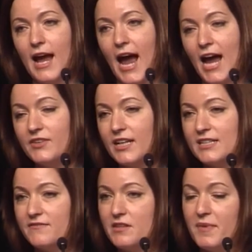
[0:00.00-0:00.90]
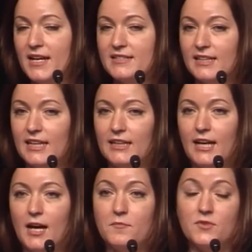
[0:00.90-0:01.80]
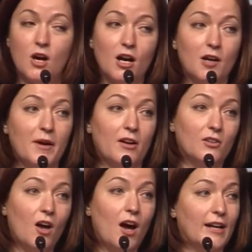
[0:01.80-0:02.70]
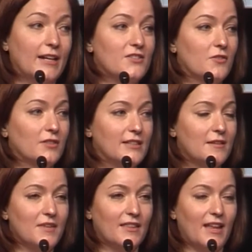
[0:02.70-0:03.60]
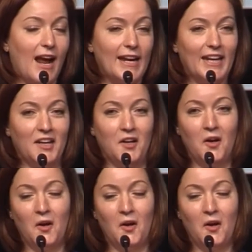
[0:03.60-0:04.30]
advocates of the basic income talk about a lot, and it's certainly something that I can